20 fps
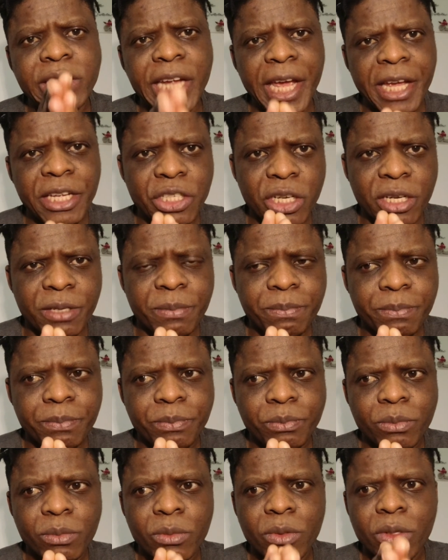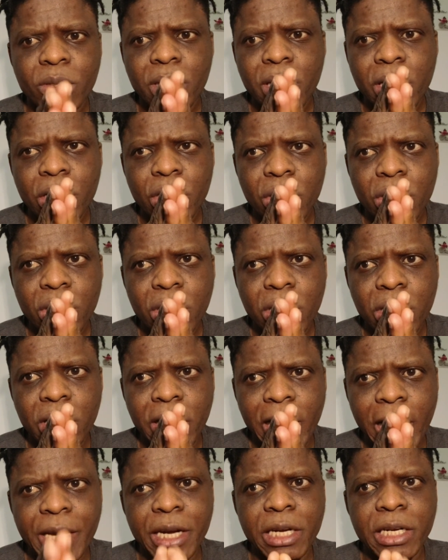data,
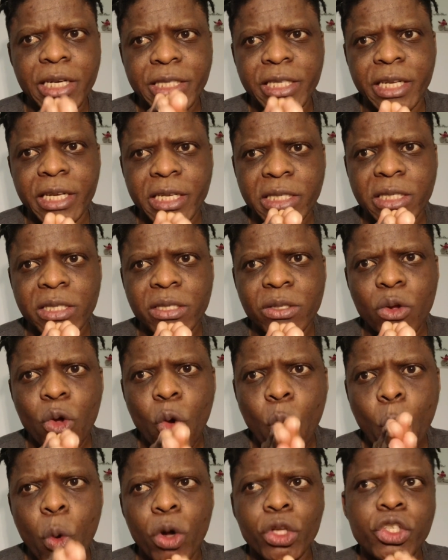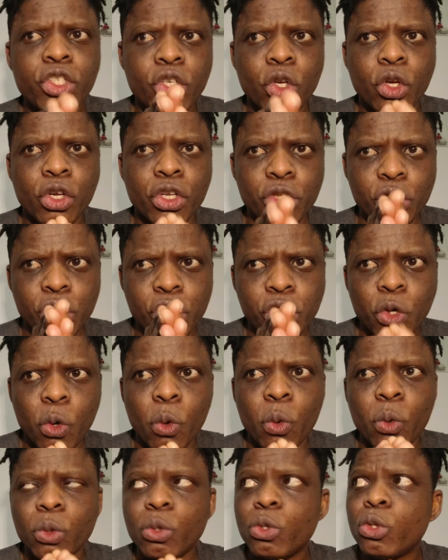analytics, what you can
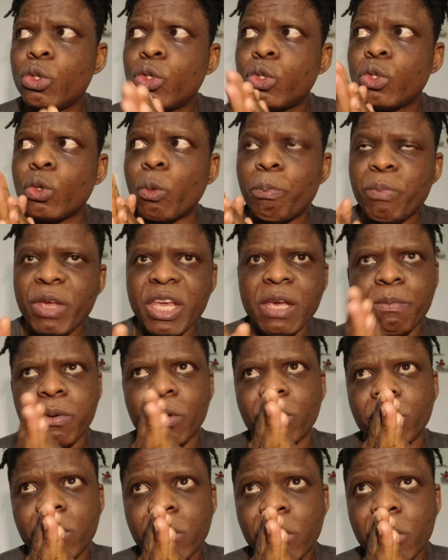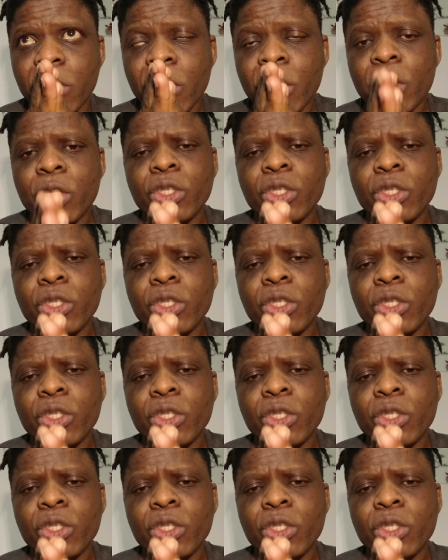show to people.